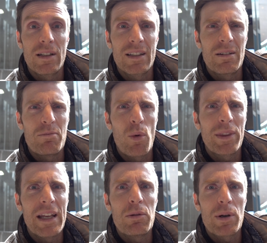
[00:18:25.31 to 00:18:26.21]
like
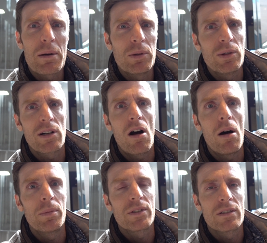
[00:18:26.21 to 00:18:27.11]
what they were able to
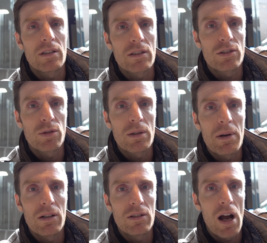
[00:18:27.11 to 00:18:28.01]
accomplish in such a short
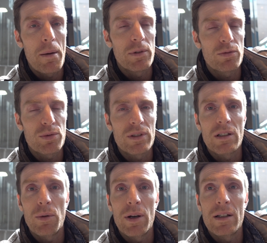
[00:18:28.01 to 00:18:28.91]
amount of time is really
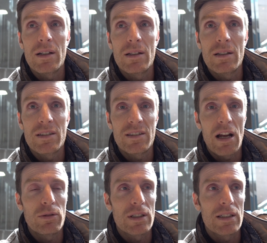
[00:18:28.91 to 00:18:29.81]
quite
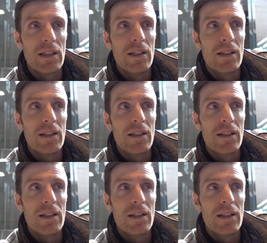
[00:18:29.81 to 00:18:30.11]
astounding.